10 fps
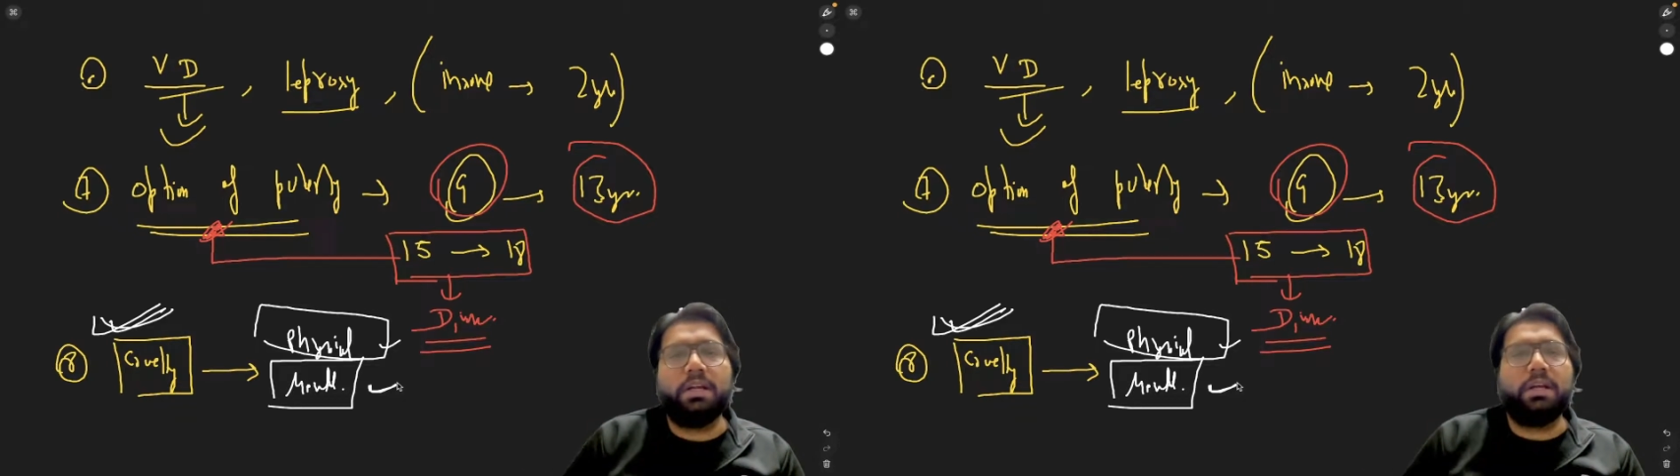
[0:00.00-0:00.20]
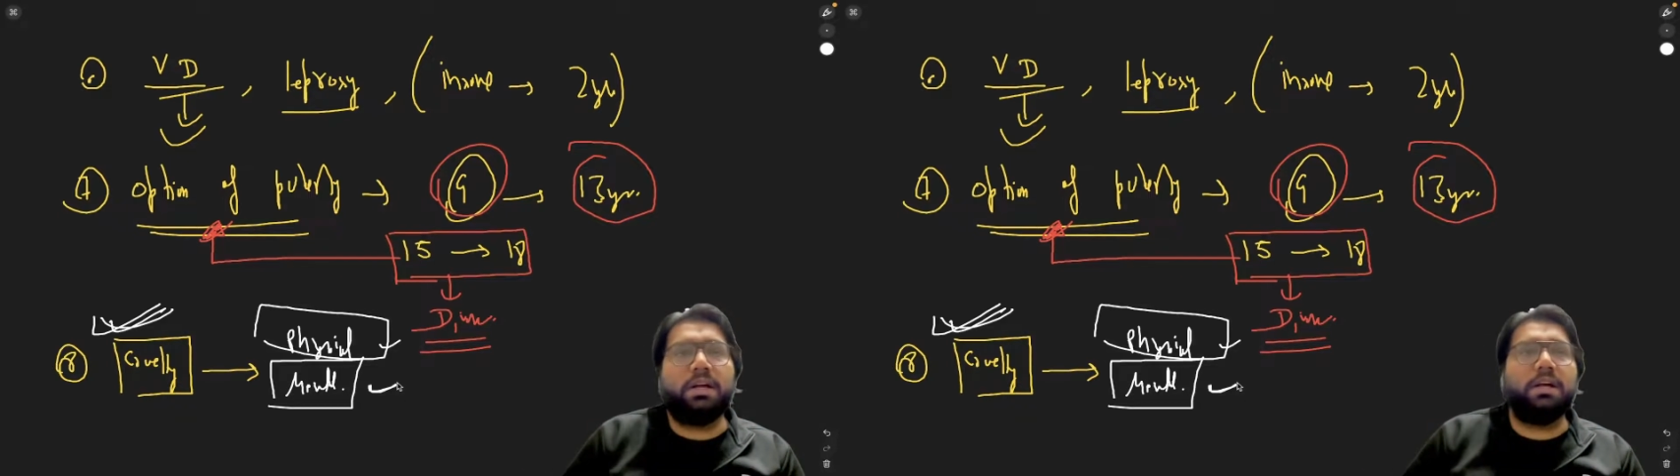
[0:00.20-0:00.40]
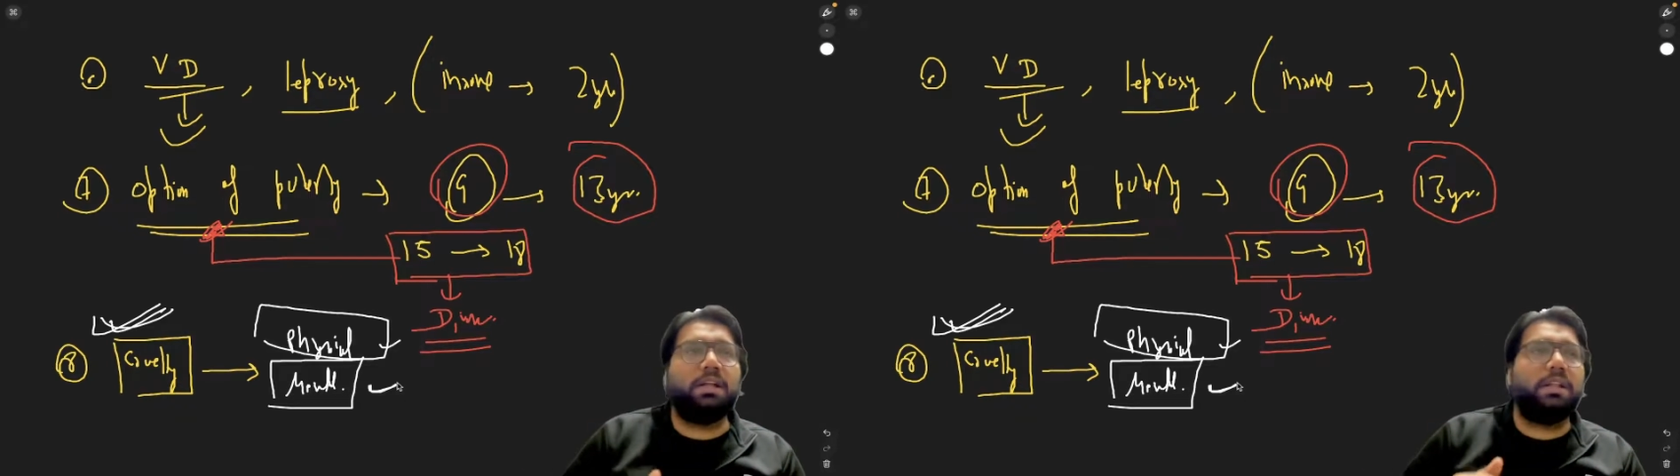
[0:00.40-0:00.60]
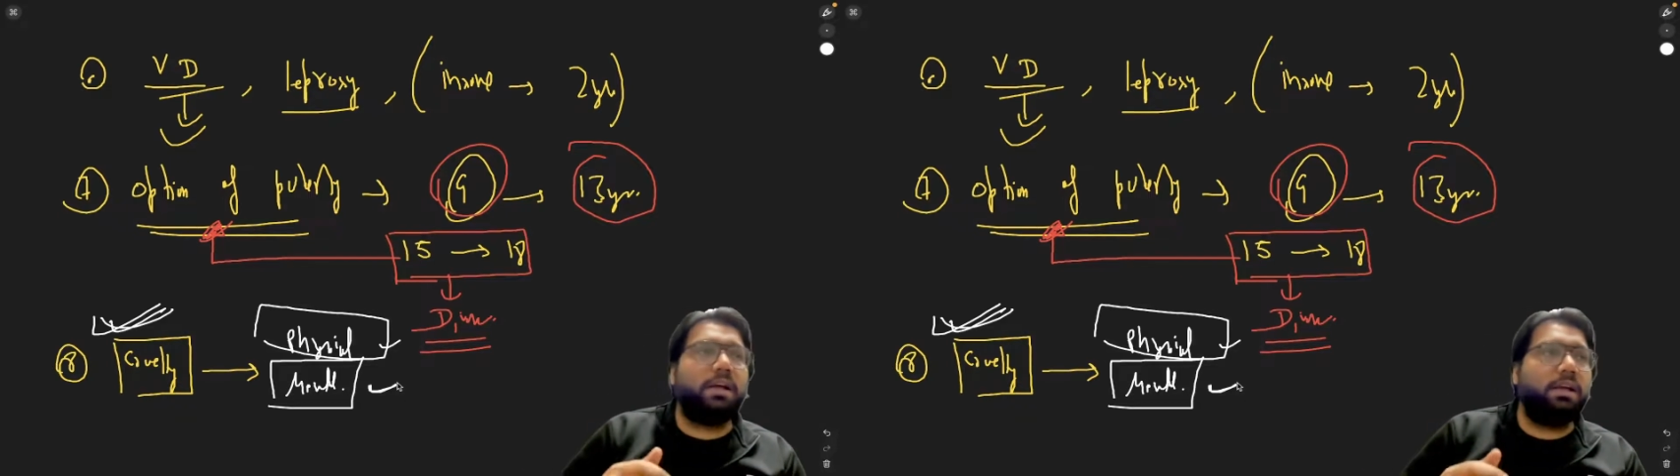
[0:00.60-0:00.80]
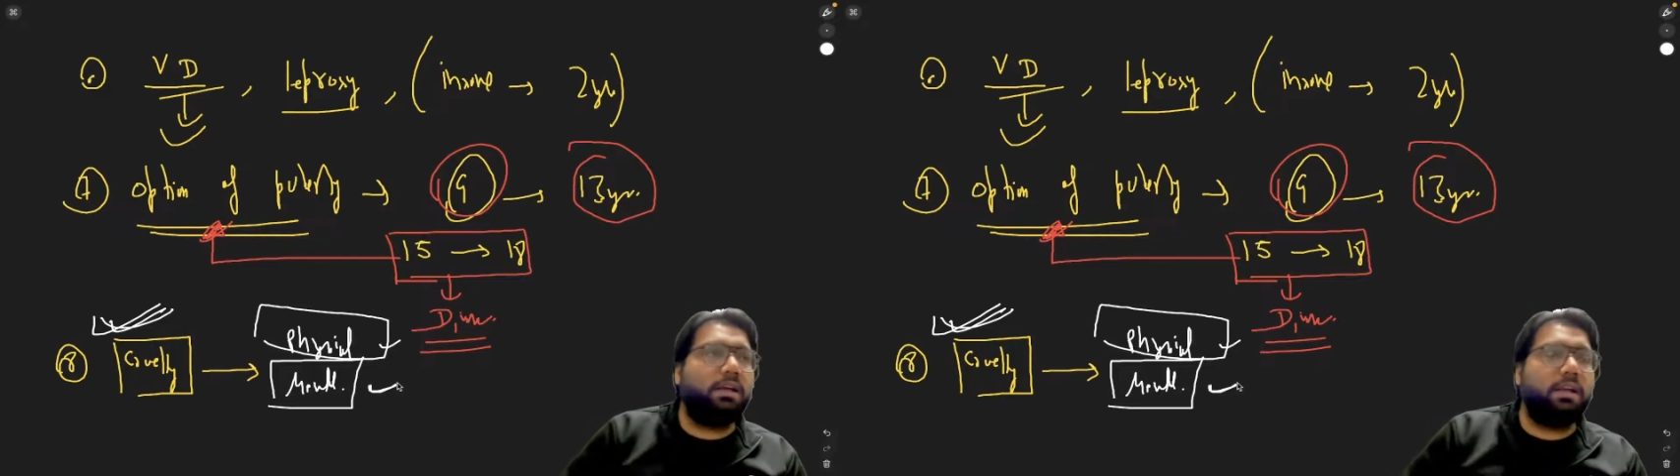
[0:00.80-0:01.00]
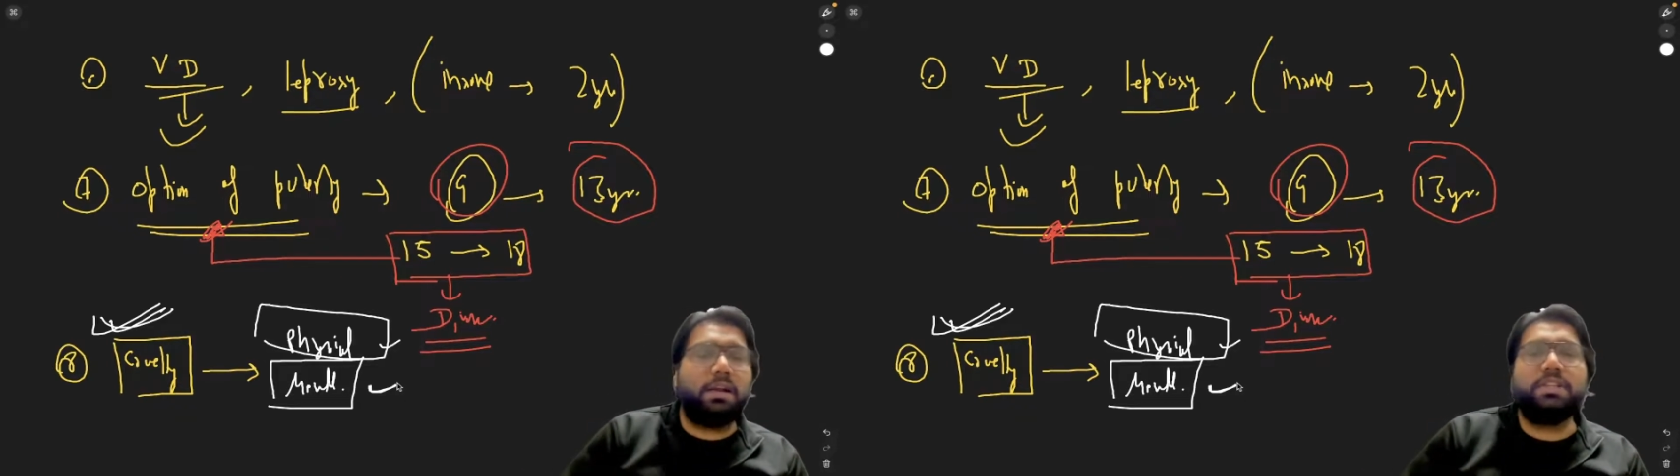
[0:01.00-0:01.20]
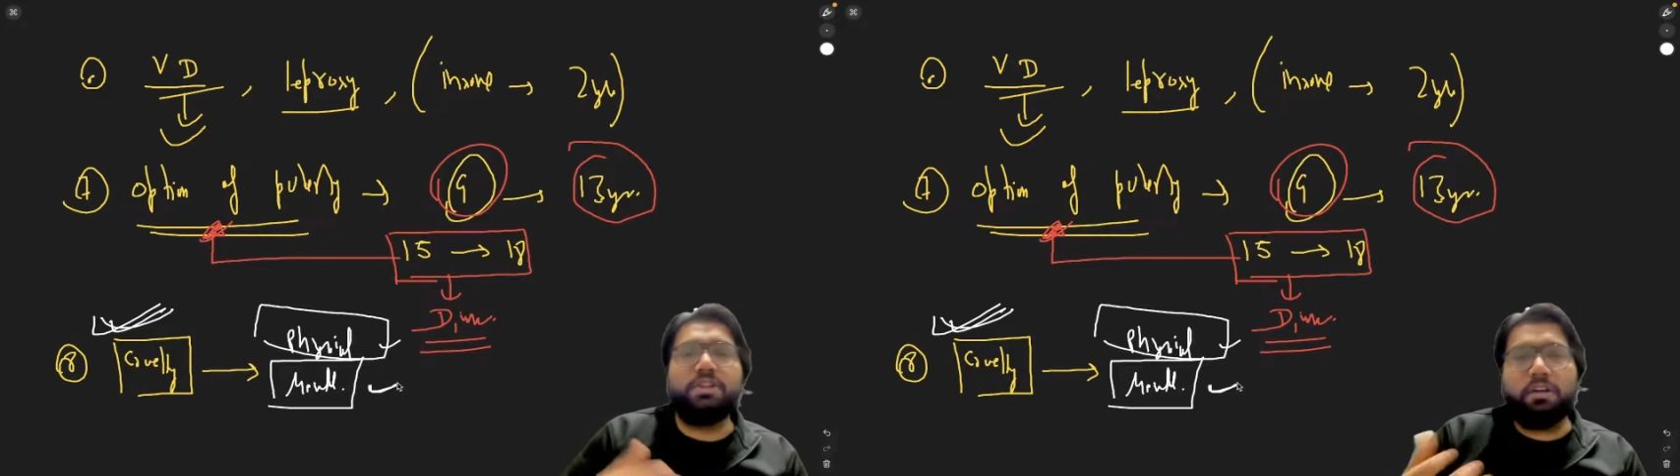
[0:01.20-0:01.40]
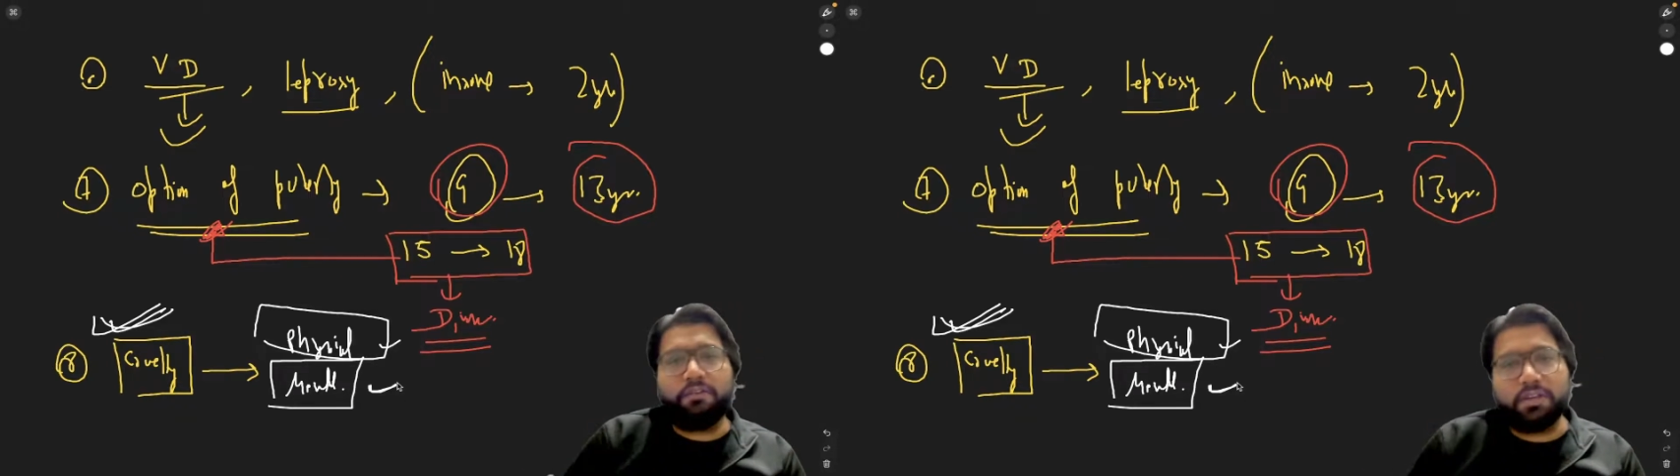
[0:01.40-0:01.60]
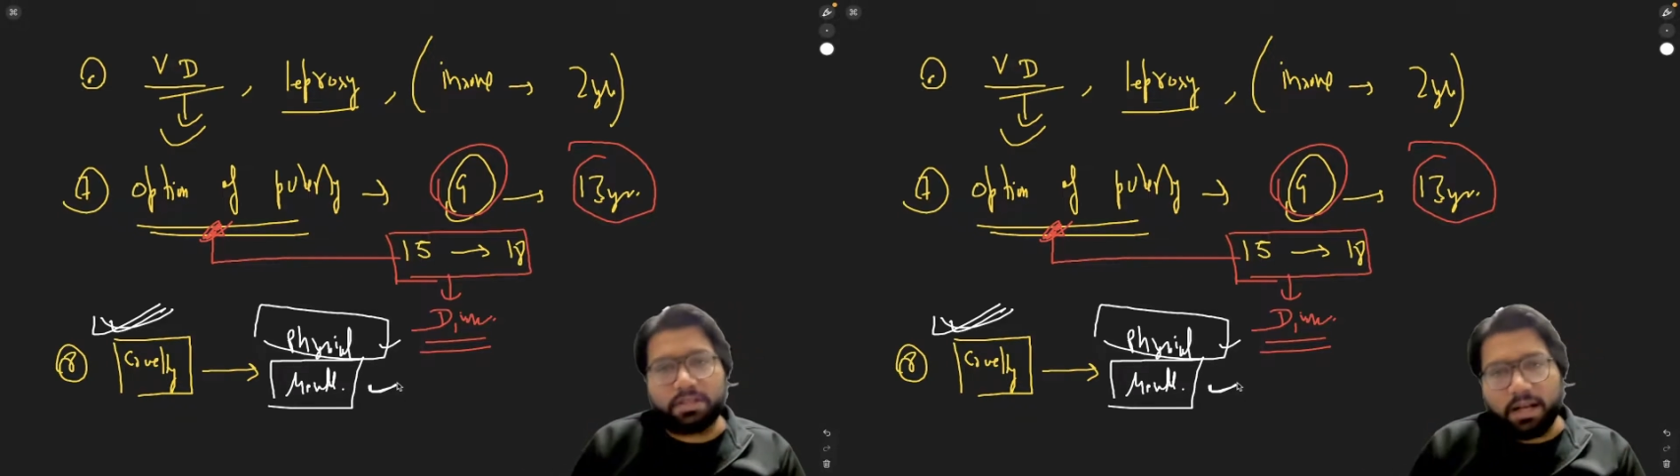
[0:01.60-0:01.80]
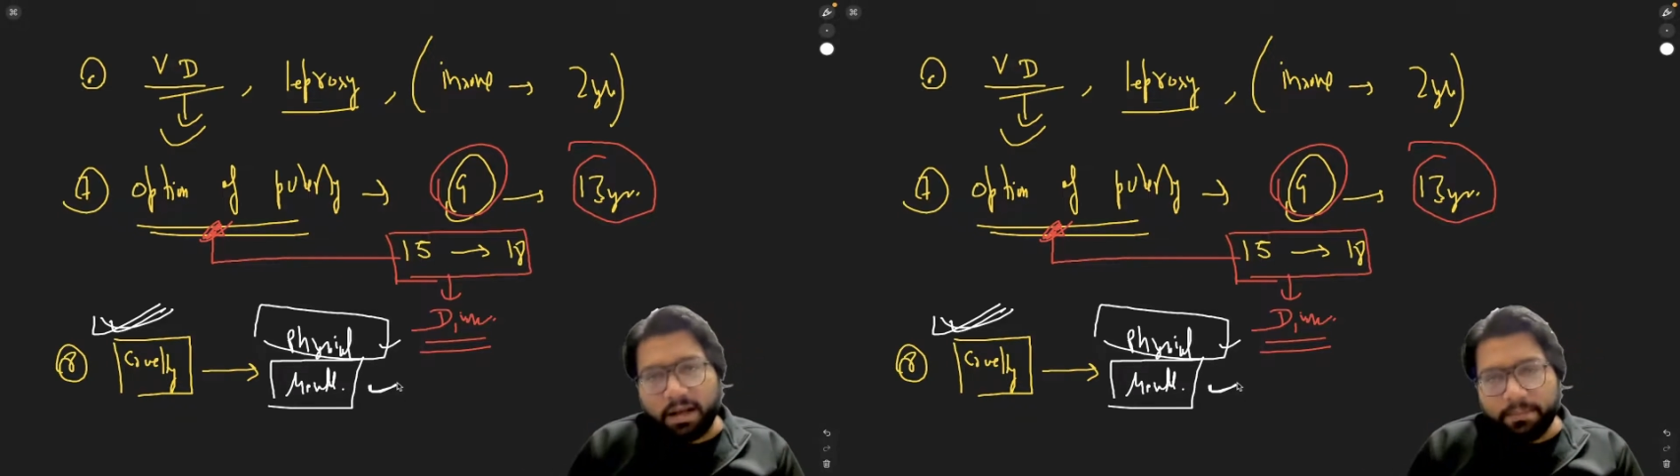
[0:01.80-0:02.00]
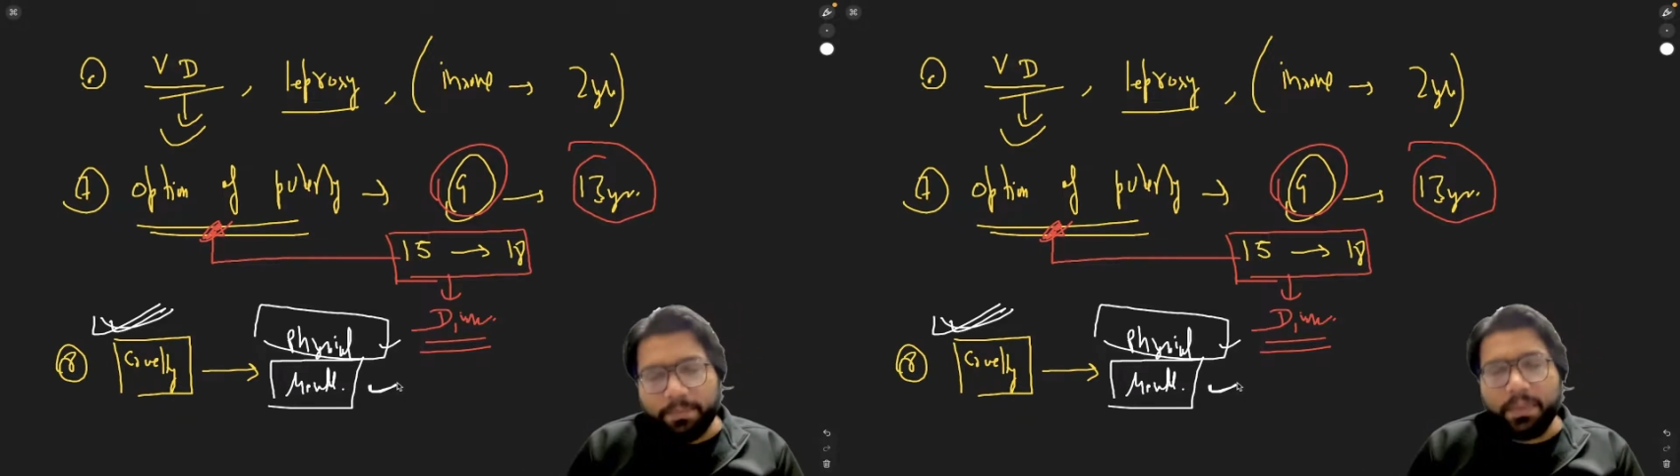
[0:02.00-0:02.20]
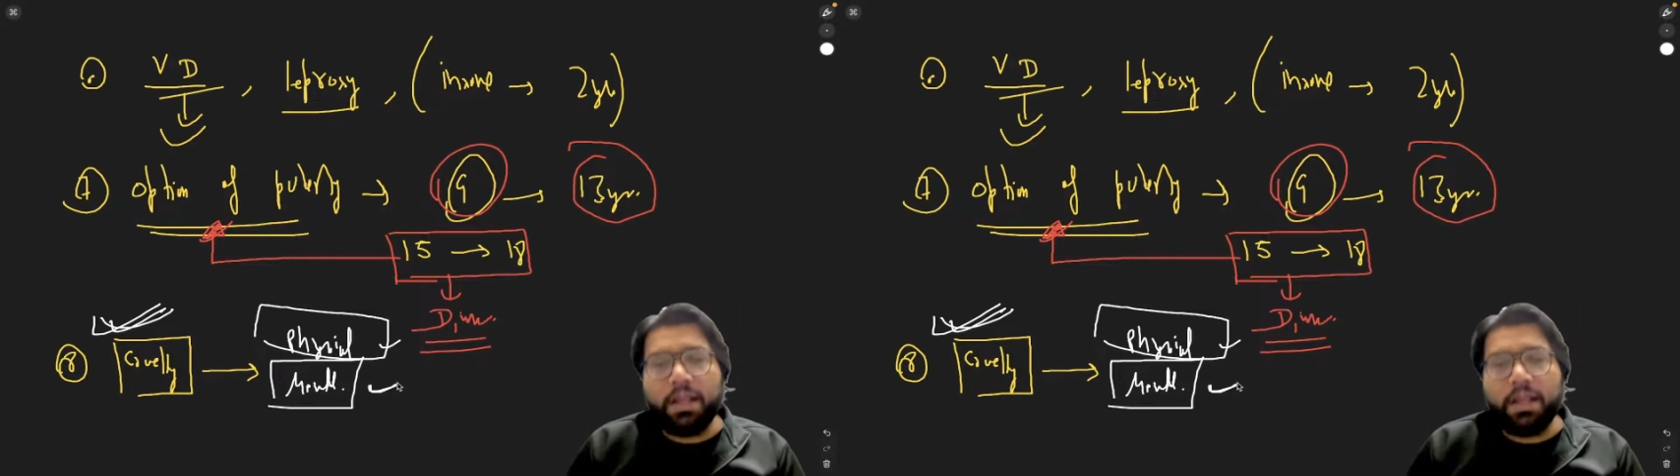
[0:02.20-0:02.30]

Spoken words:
the religion of Islam,